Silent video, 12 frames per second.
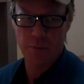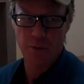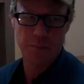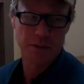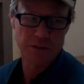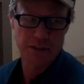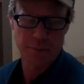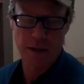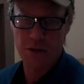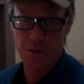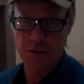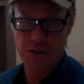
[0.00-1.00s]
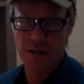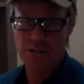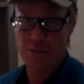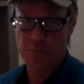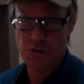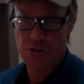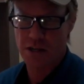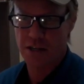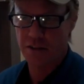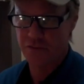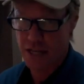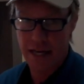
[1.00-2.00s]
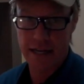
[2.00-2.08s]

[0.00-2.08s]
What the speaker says: or building my own custom shelves out of